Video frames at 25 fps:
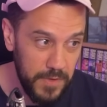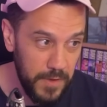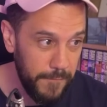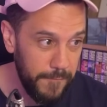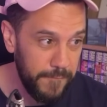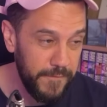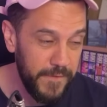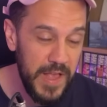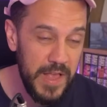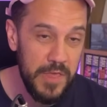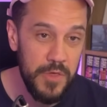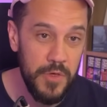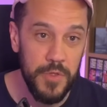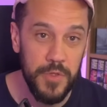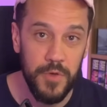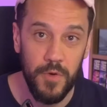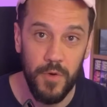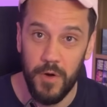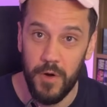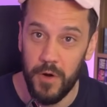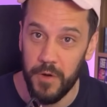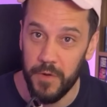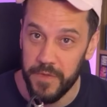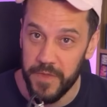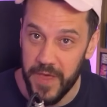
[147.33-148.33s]
The features
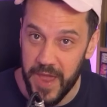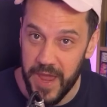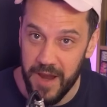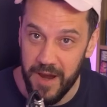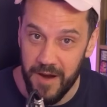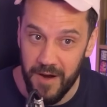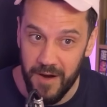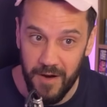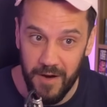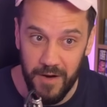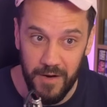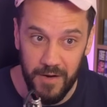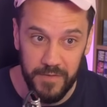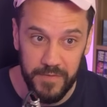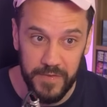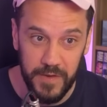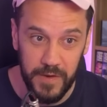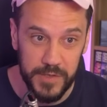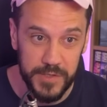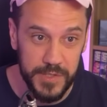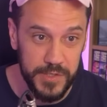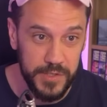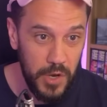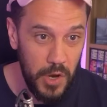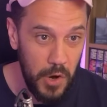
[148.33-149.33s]
are all there.
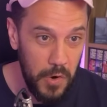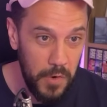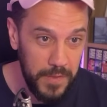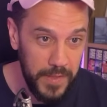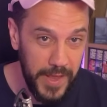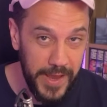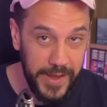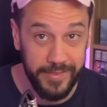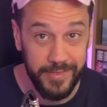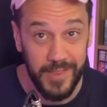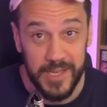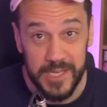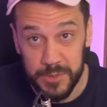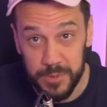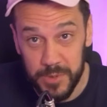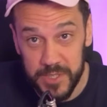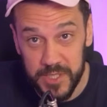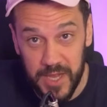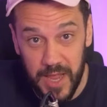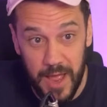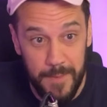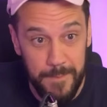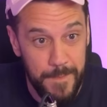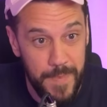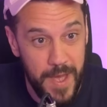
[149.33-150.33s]
There's no like, this
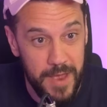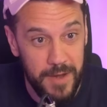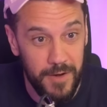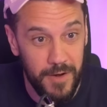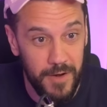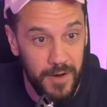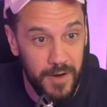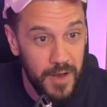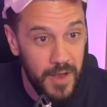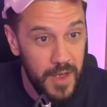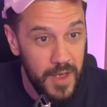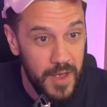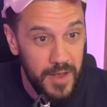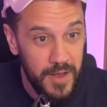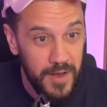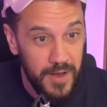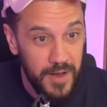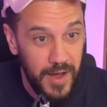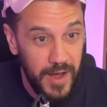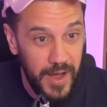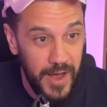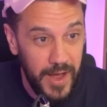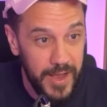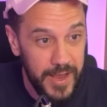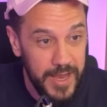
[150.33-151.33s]
one's got better
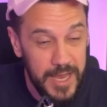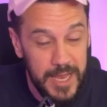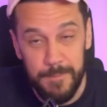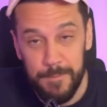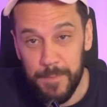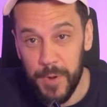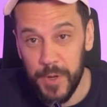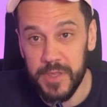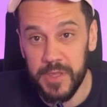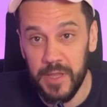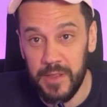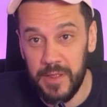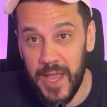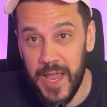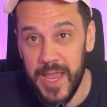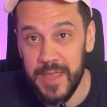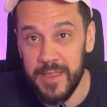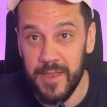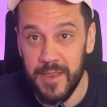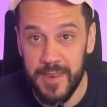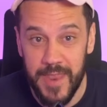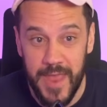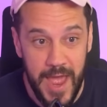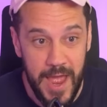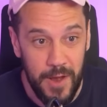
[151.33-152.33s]
input delay
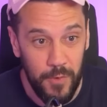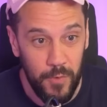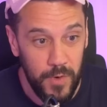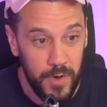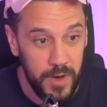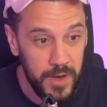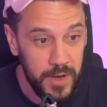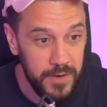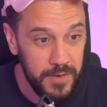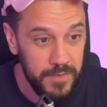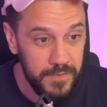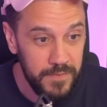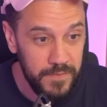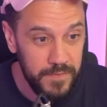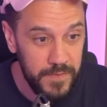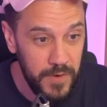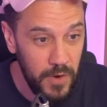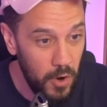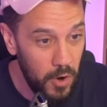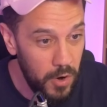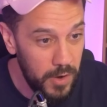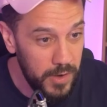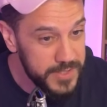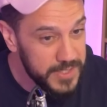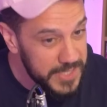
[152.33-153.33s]
than that one.
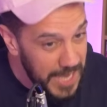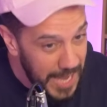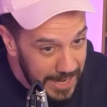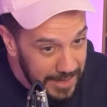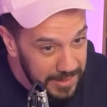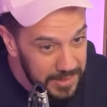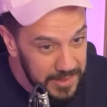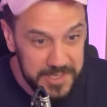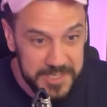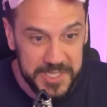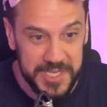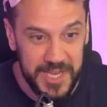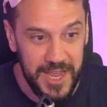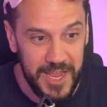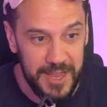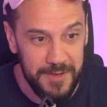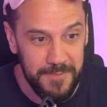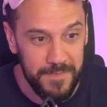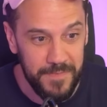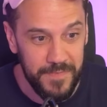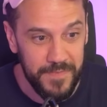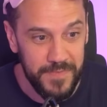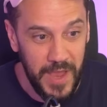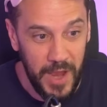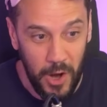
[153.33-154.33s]
They're all exactly the
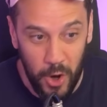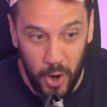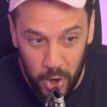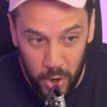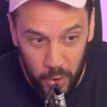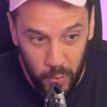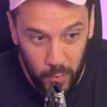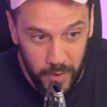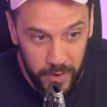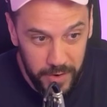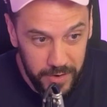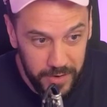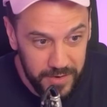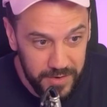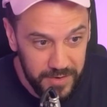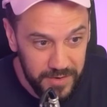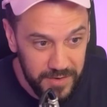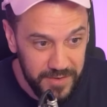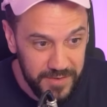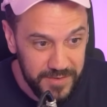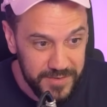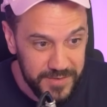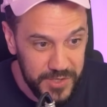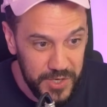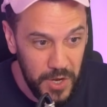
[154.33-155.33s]
same. They all work.
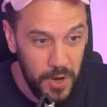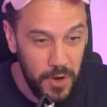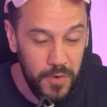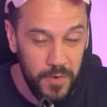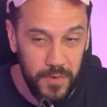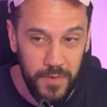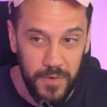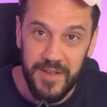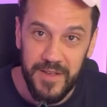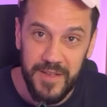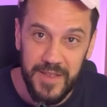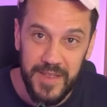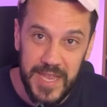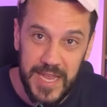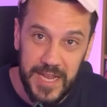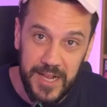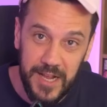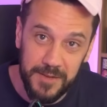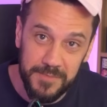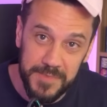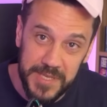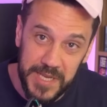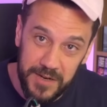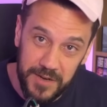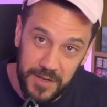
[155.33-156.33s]
So it
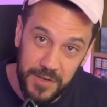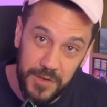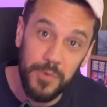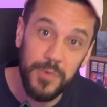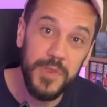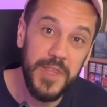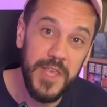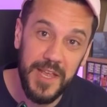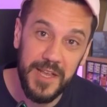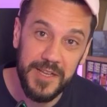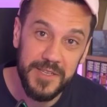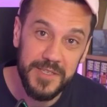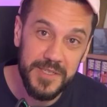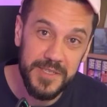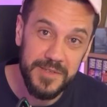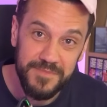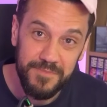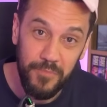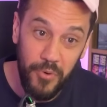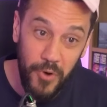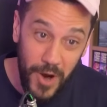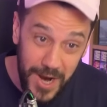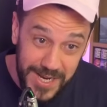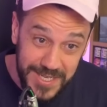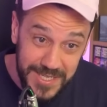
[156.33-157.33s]
comes down to two things.
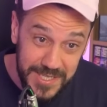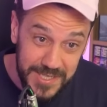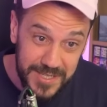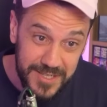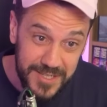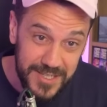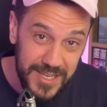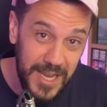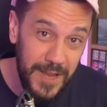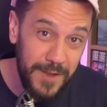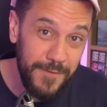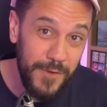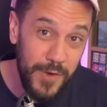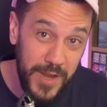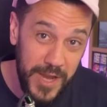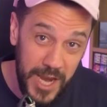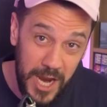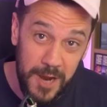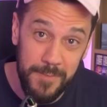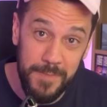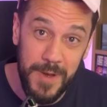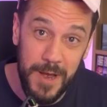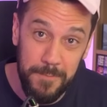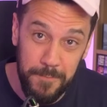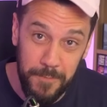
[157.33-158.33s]
Price. If you
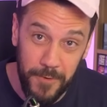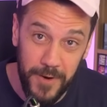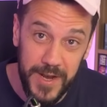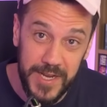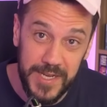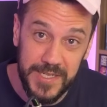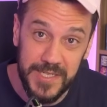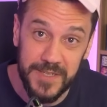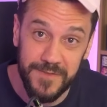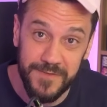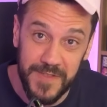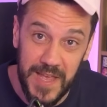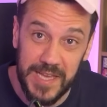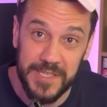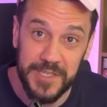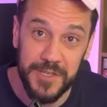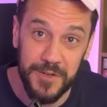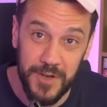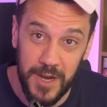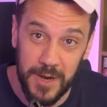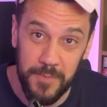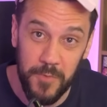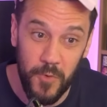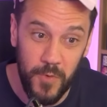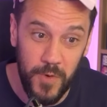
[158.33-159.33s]
care about price, if that's
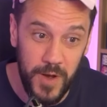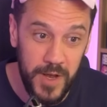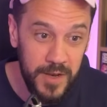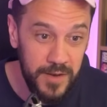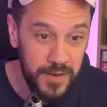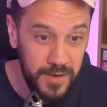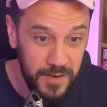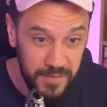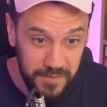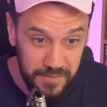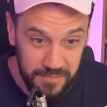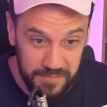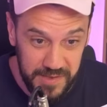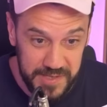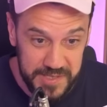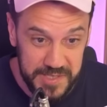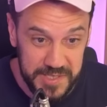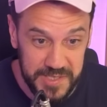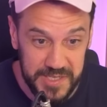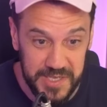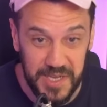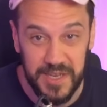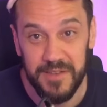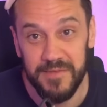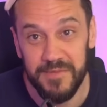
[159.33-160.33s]
your number one, this
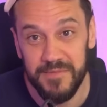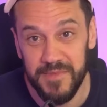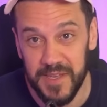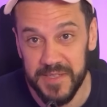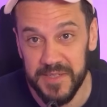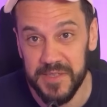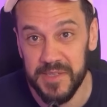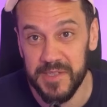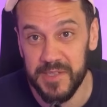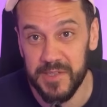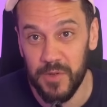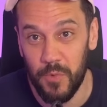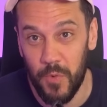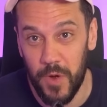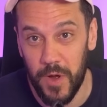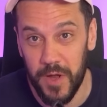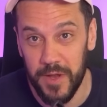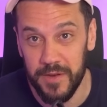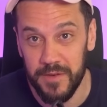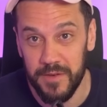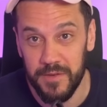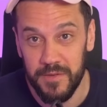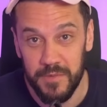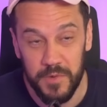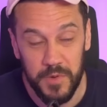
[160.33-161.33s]
is it. This is the
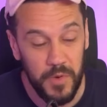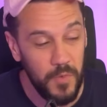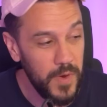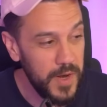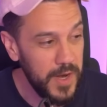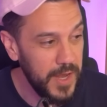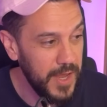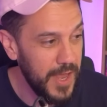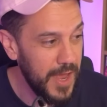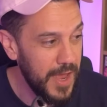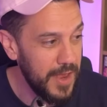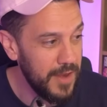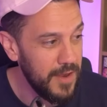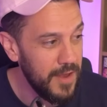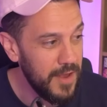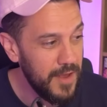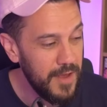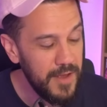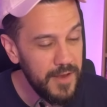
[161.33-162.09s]
one you want to get.